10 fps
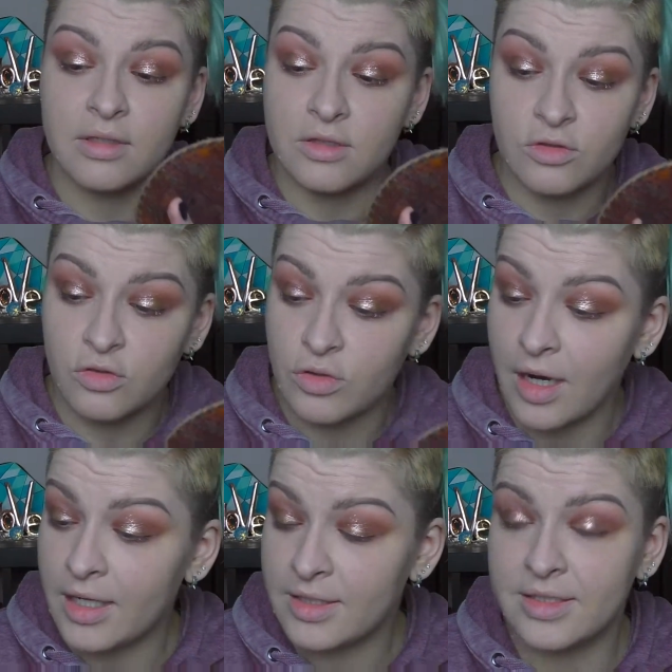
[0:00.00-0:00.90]
it
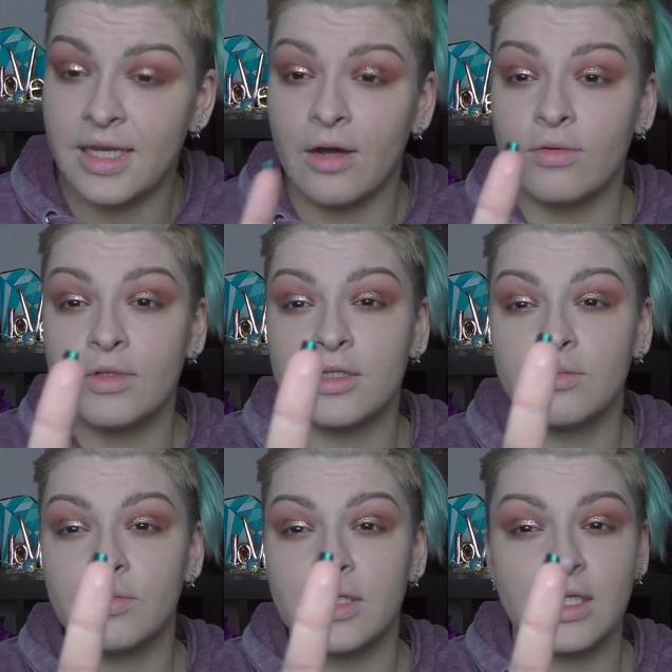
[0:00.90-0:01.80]
dried down
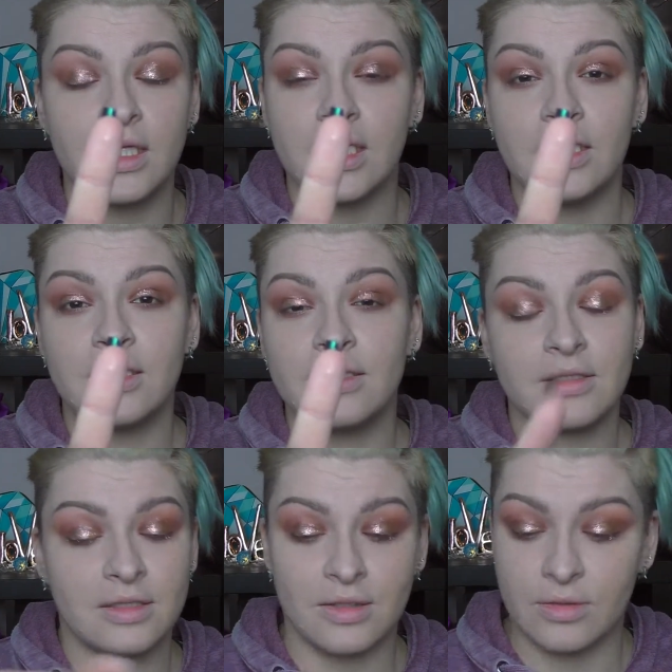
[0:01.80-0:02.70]
completely.
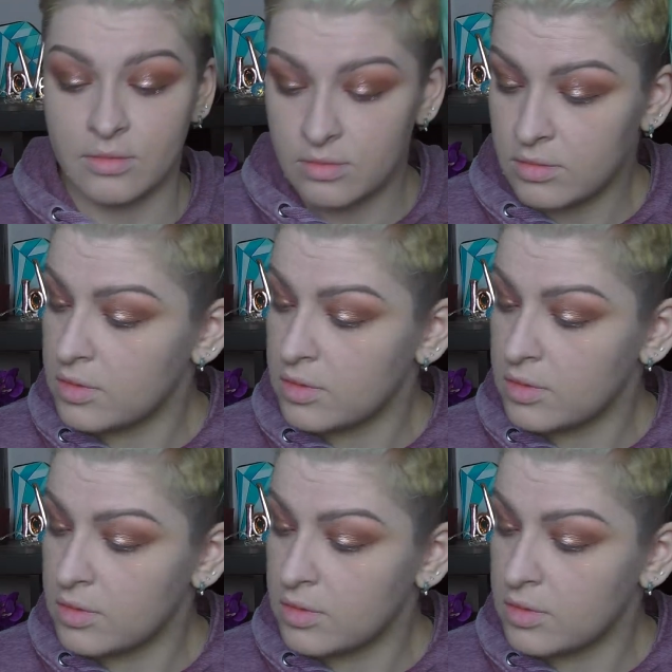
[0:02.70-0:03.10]
So,